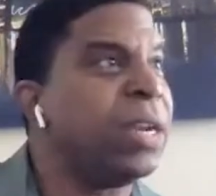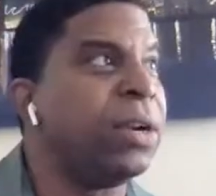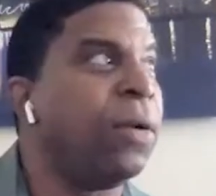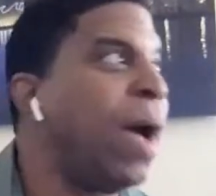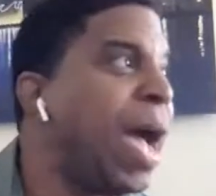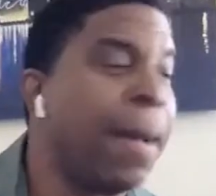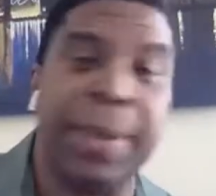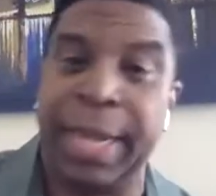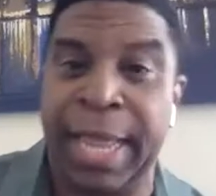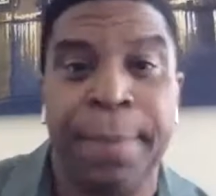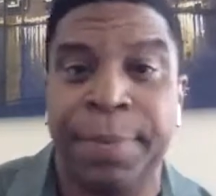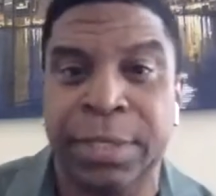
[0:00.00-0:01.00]
I don't know how
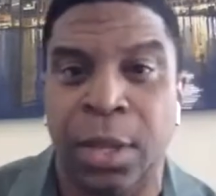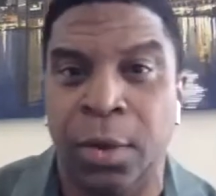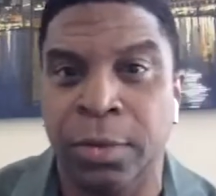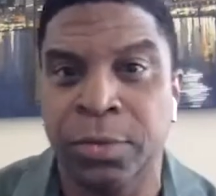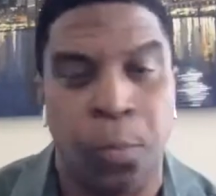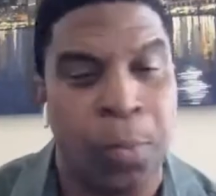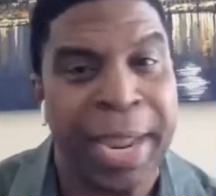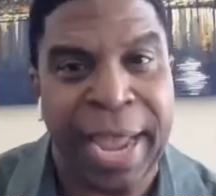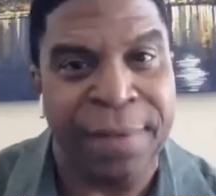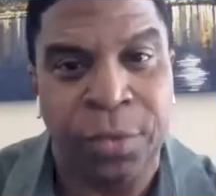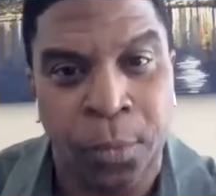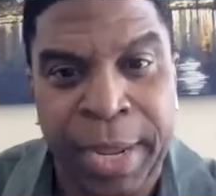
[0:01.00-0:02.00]
many episodes, week
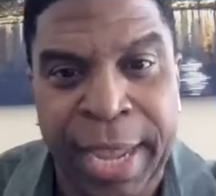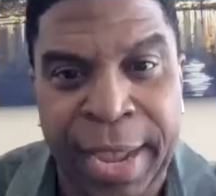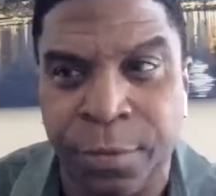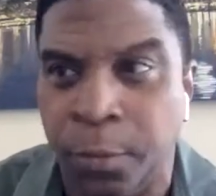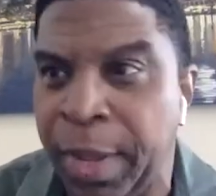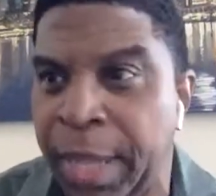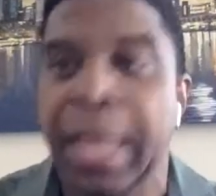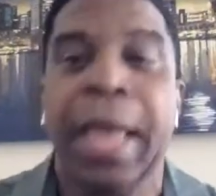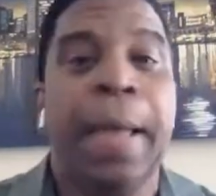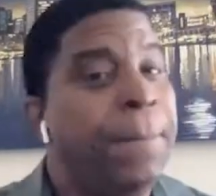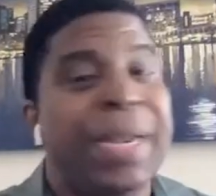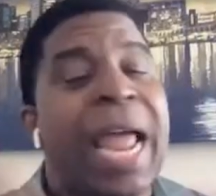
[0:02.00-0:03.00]
after week after week,
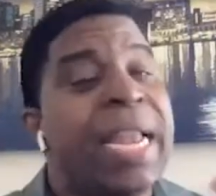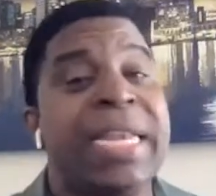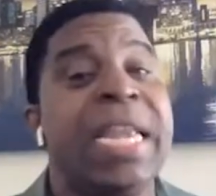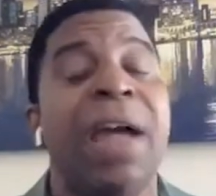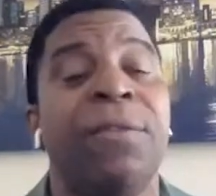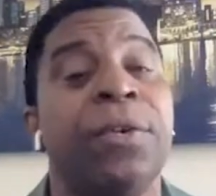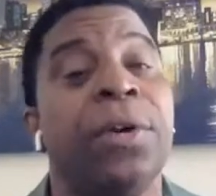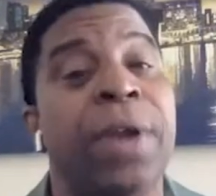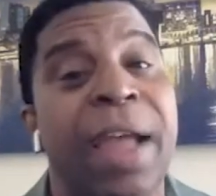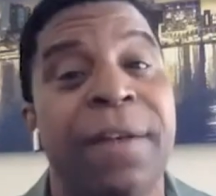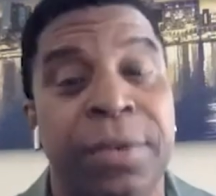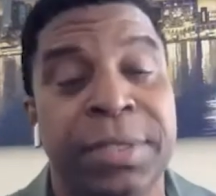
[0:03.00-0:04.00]
but I'd never,
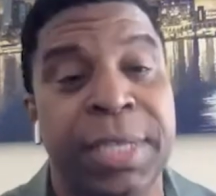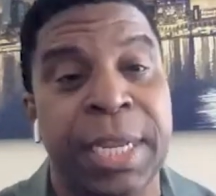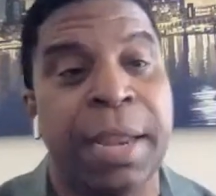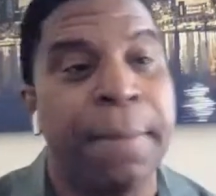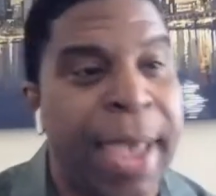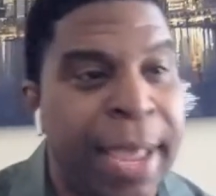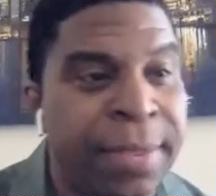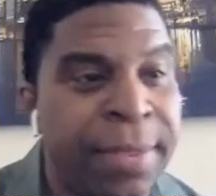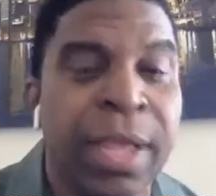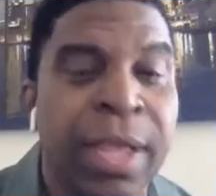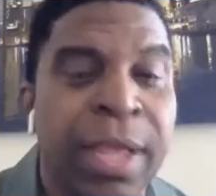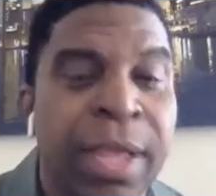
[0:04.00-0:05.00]
ever seen the man.
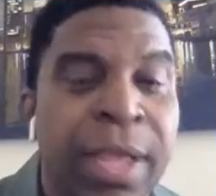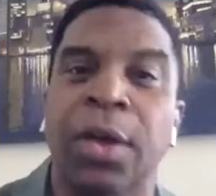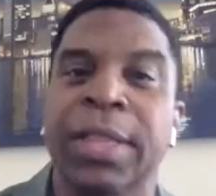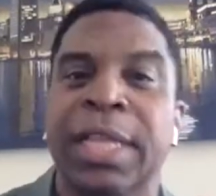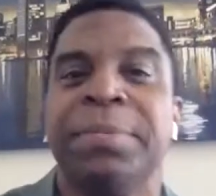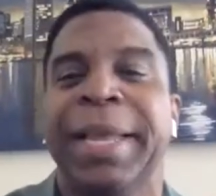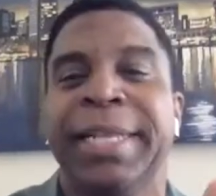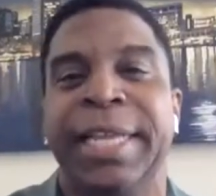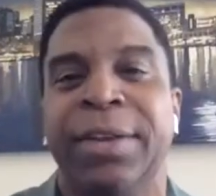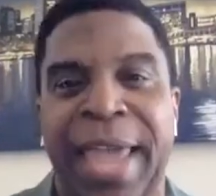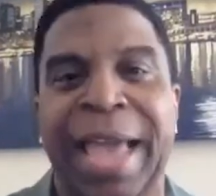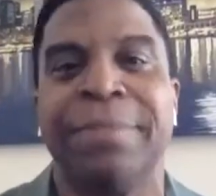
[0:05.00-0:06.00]
So, you know, Let's Make a
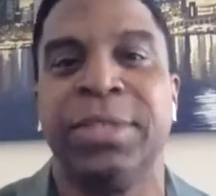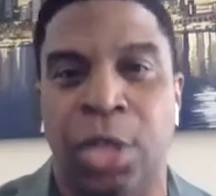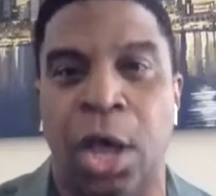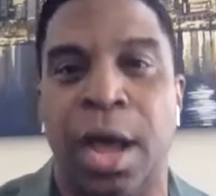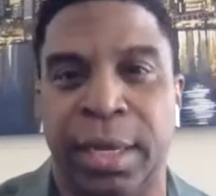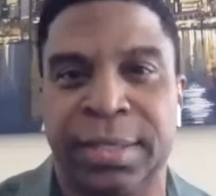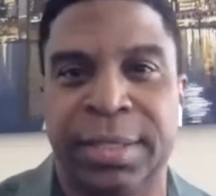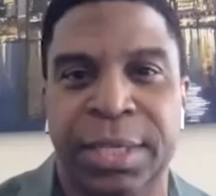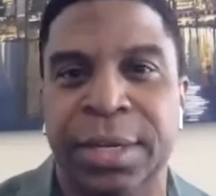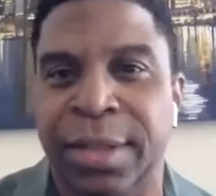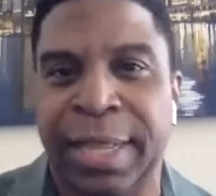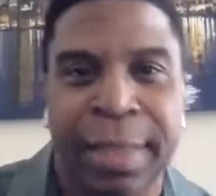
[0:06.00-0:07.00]
Deal. They have zonks, you
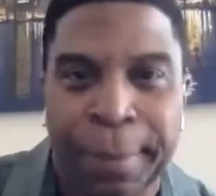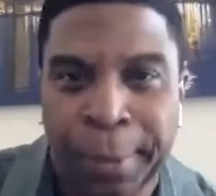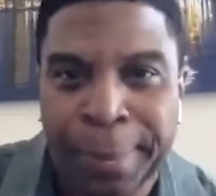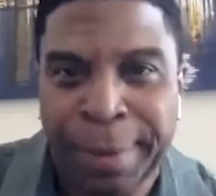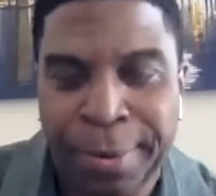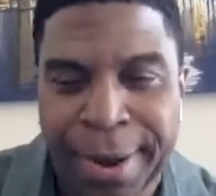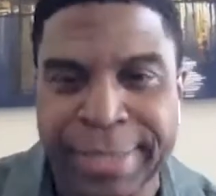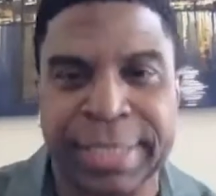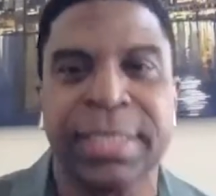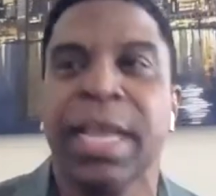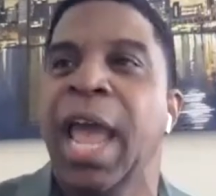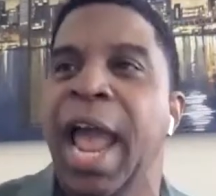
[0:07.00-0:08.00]
know, like yes. the booby
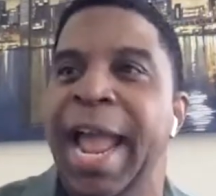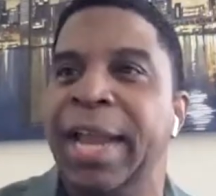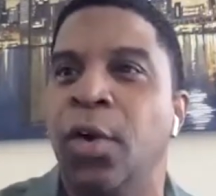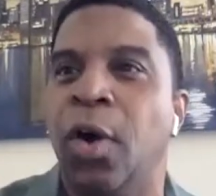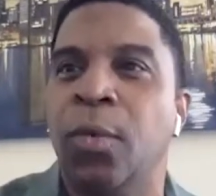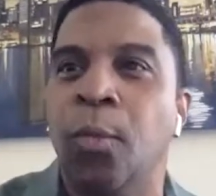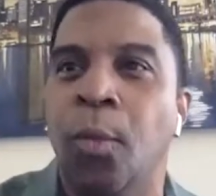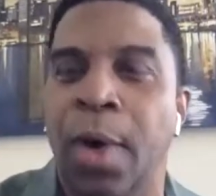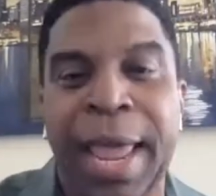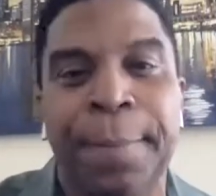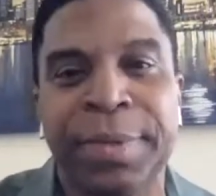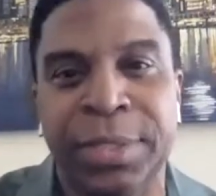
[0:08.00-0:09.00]
prizes. And on
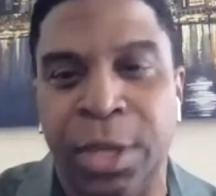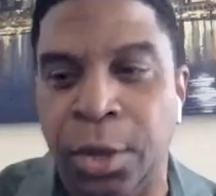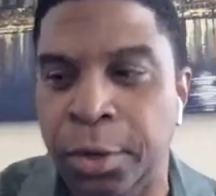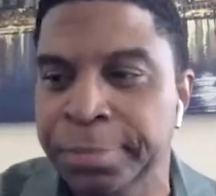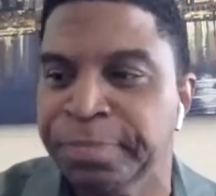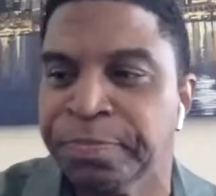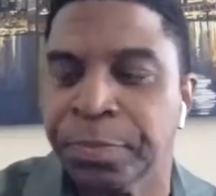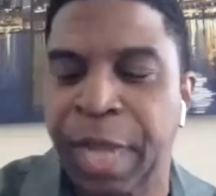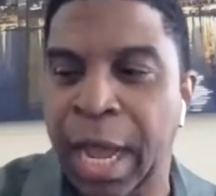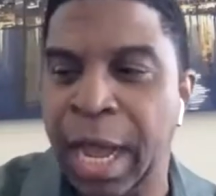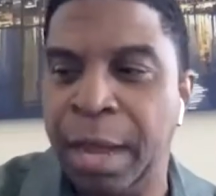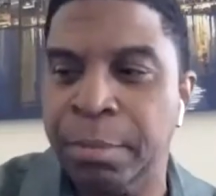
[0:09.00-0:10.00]
one episode,
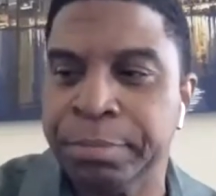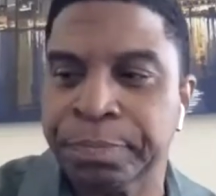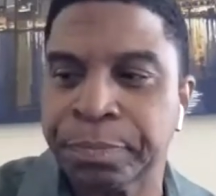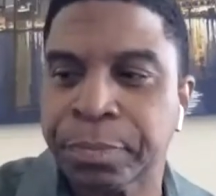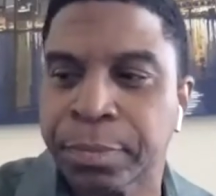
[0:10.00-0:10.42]
um,